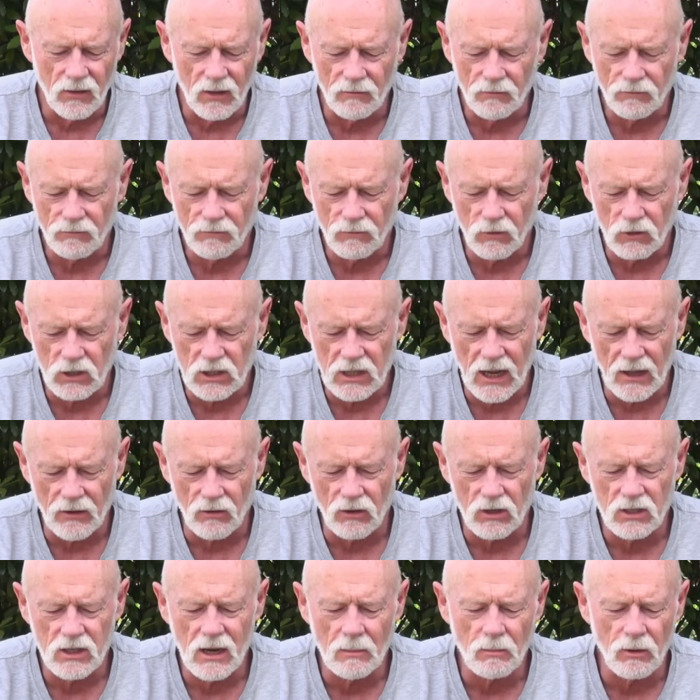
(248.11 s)
For a start,
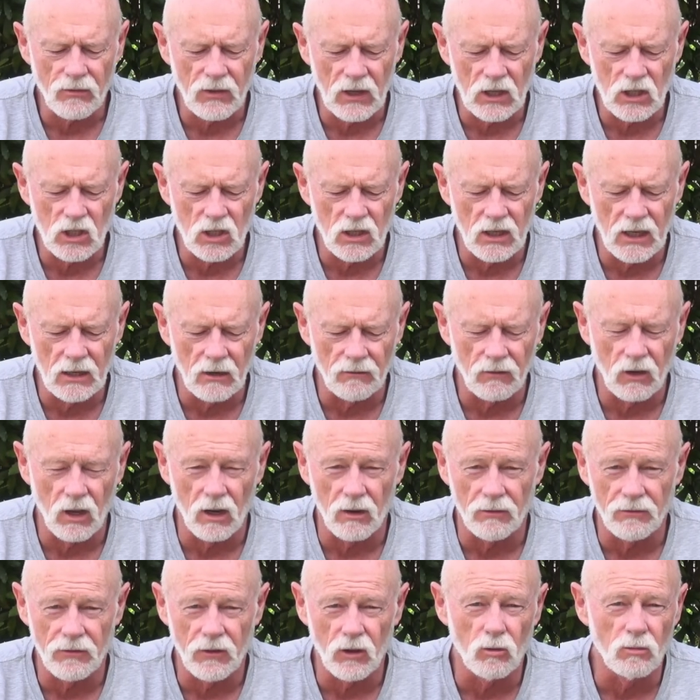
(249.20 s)
there's a number of things you need if you're going
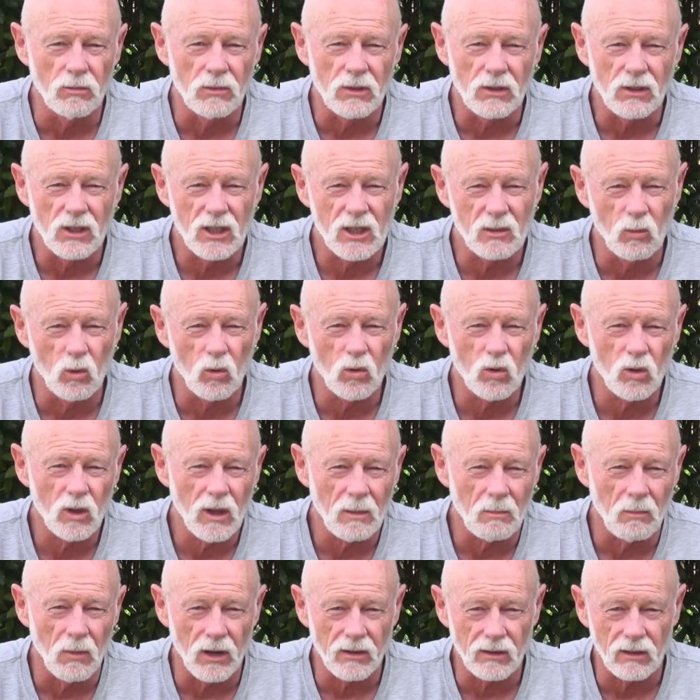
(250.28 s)
to film small
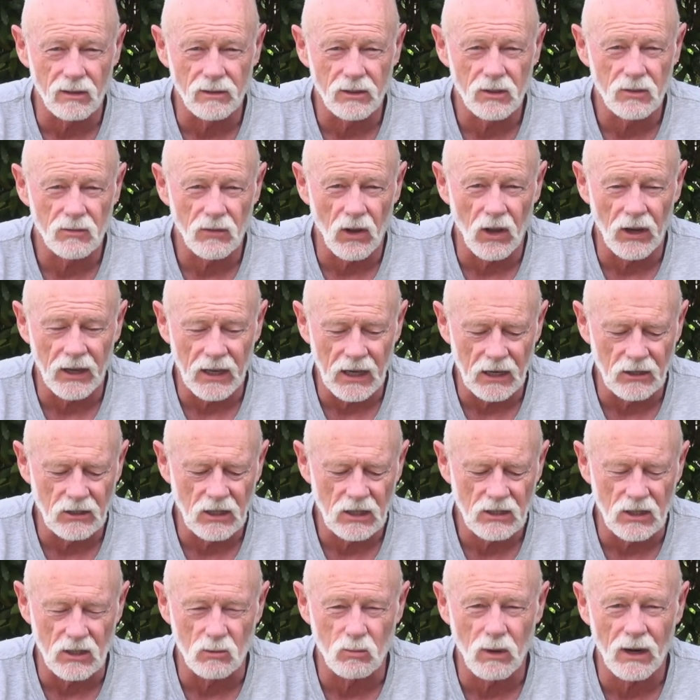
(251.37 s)
models flying at a
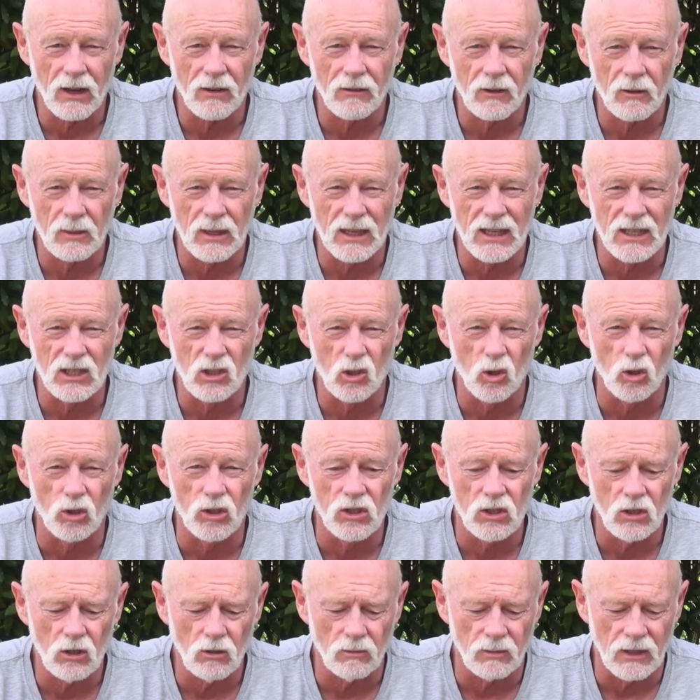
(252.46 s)
distance. One of them is good
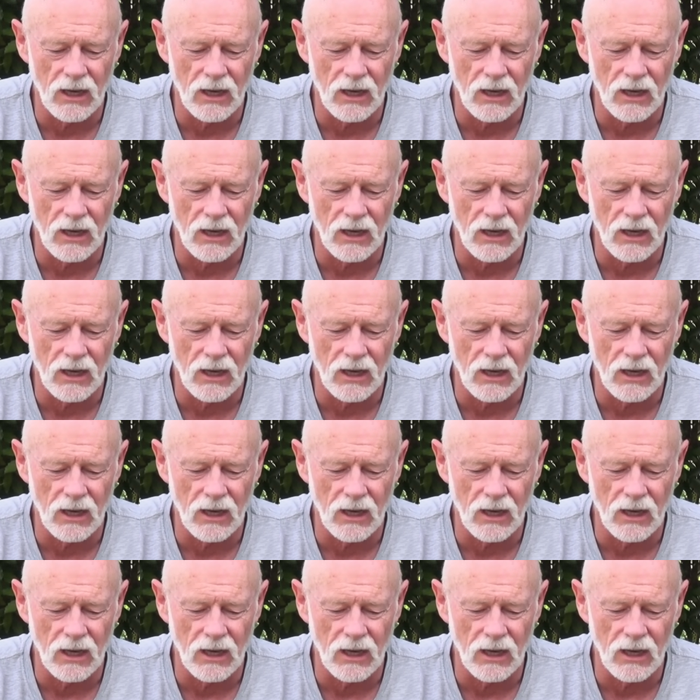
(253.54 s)
zoom.